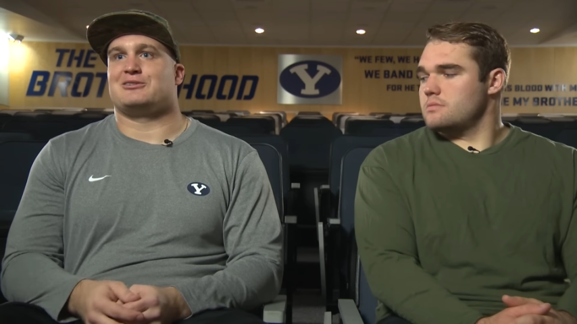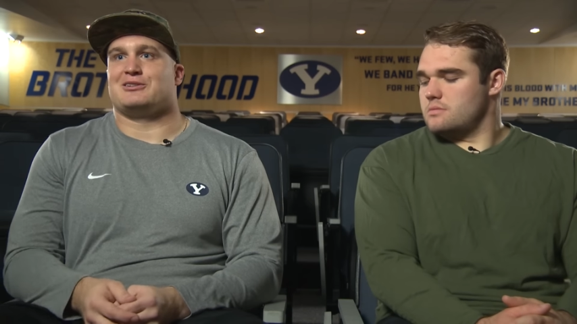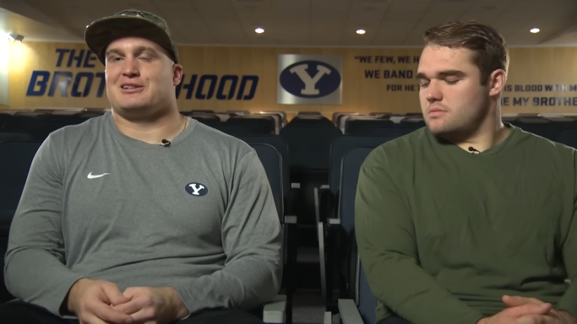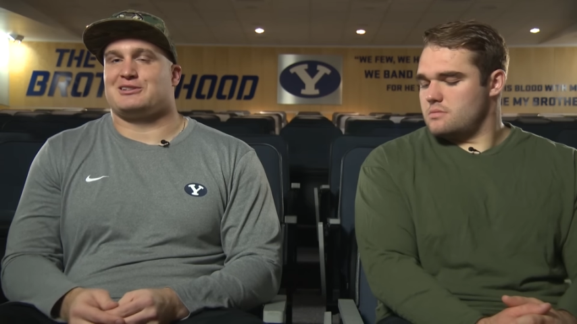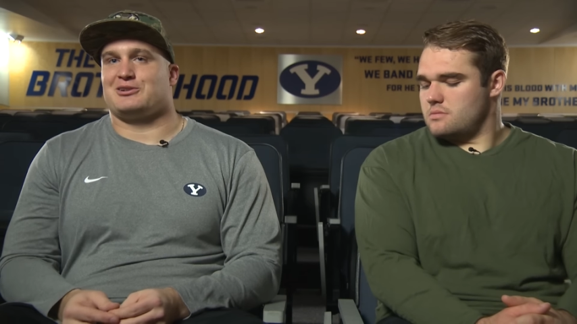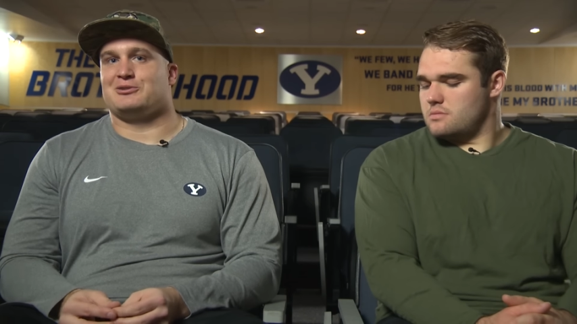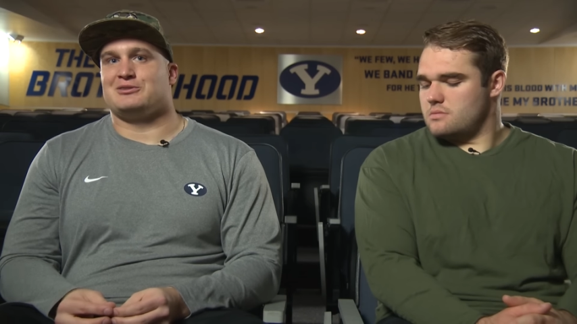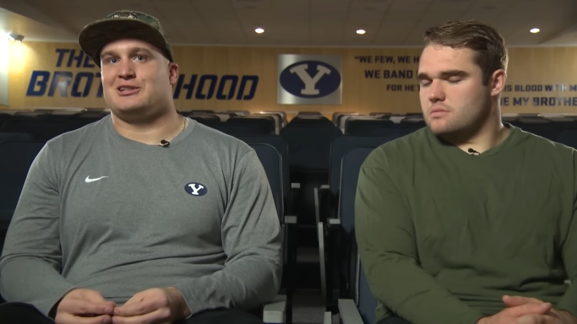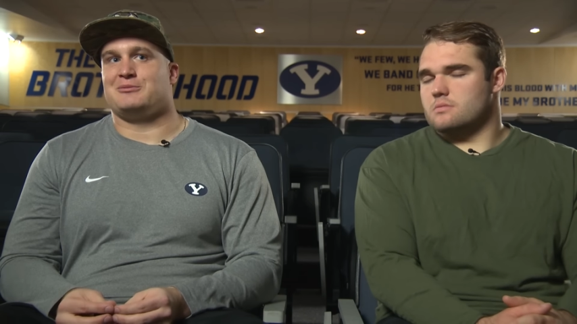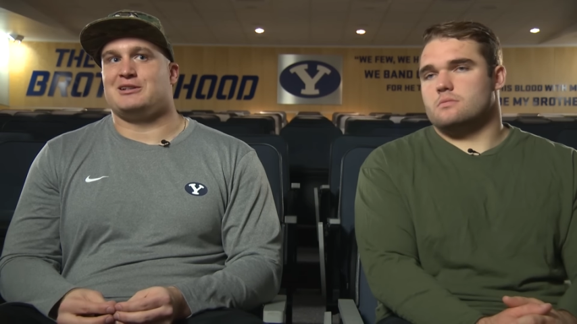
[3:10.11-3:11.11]
Speaker 1: going against our own
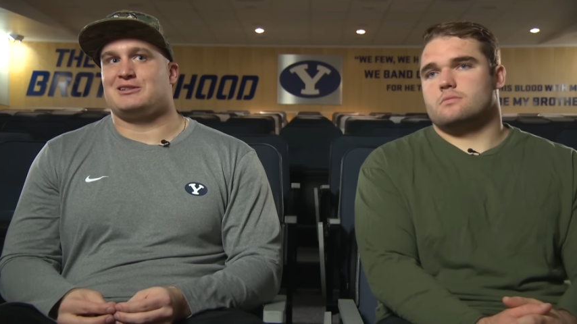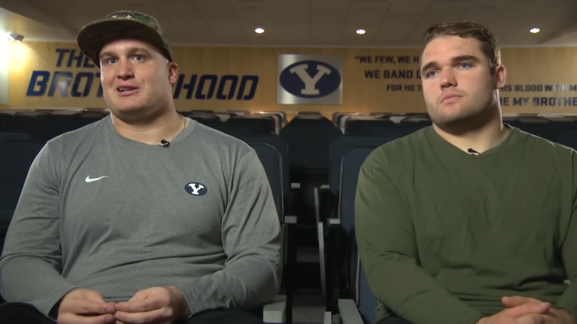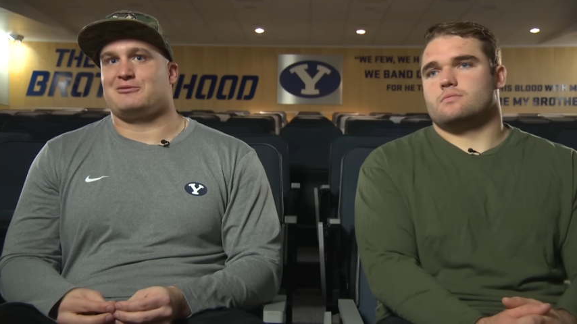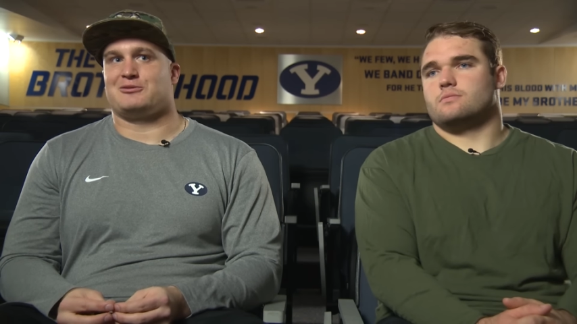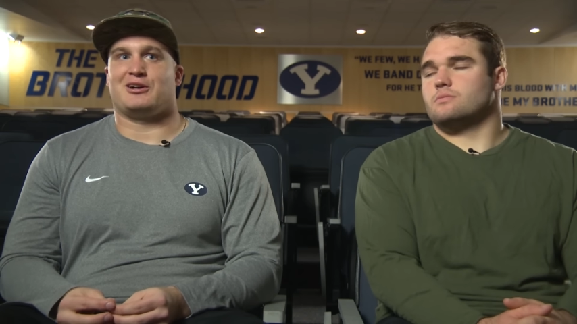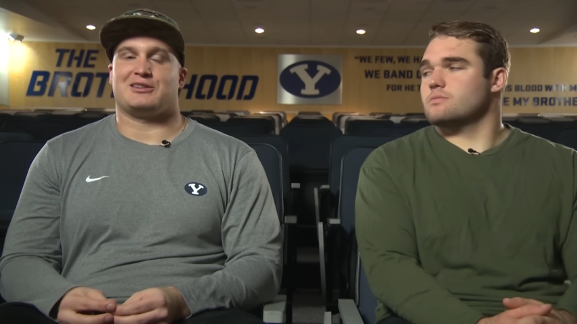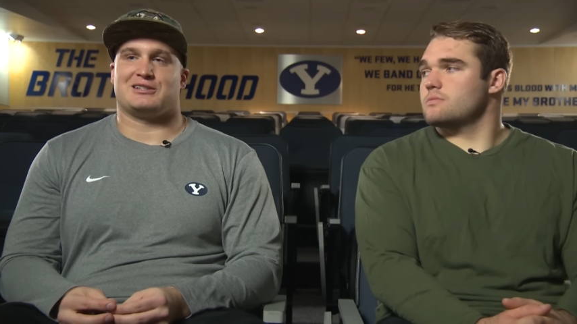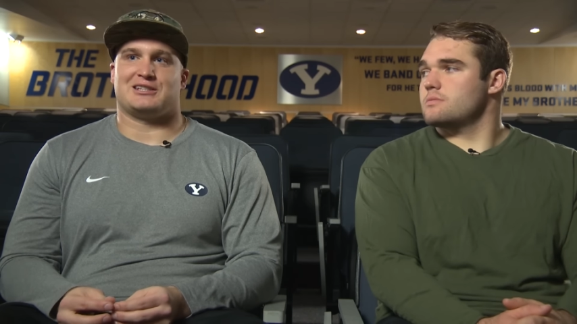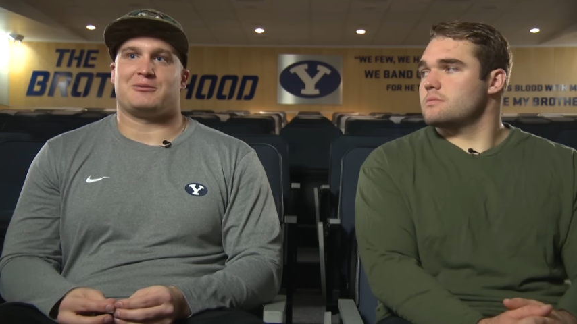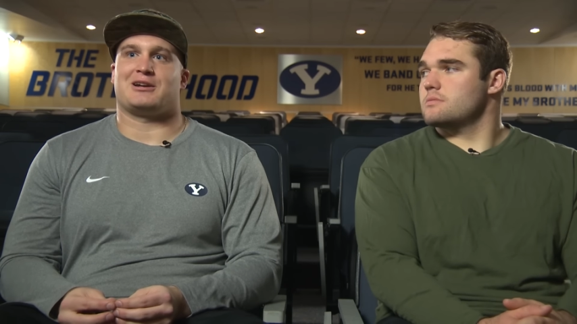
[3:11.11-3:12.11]
teammates. Like, we're not the
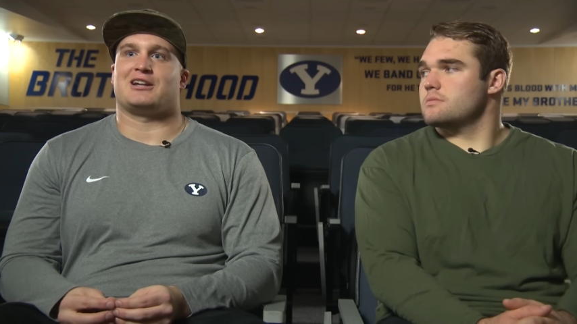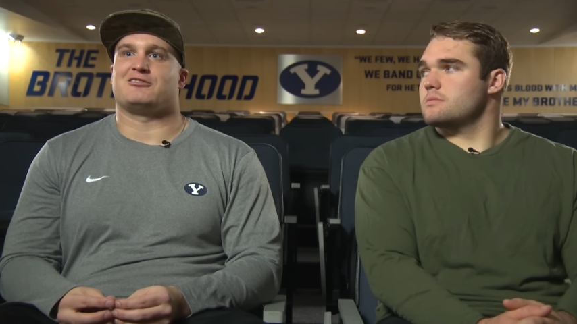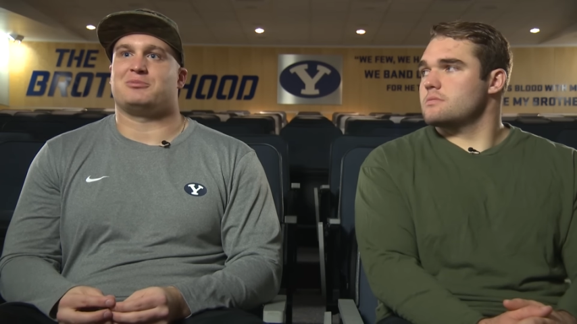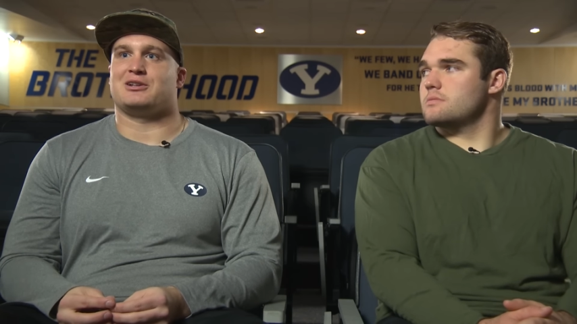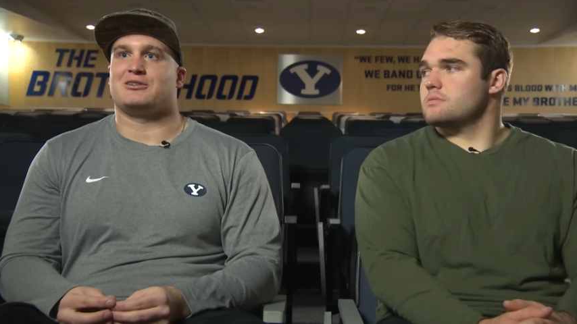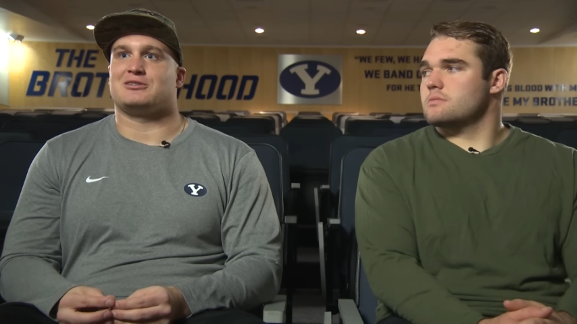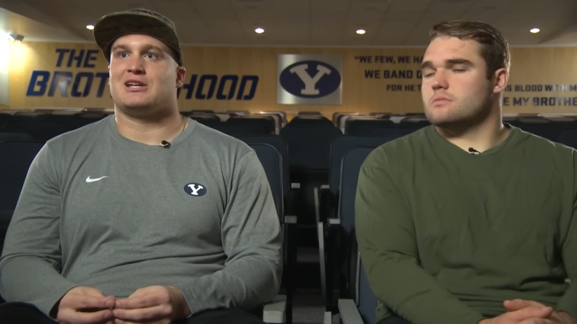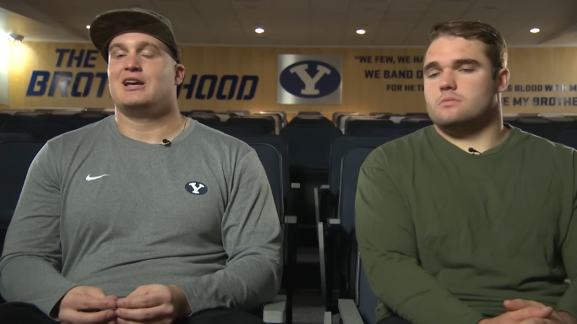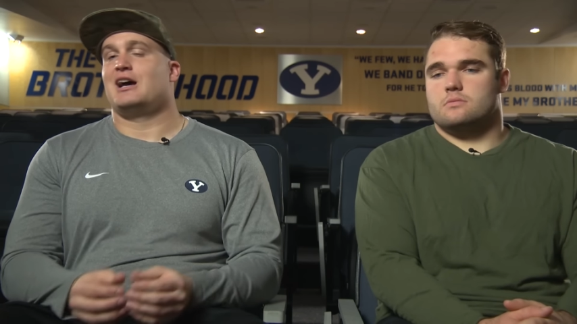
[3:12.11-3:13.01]
same kind of players.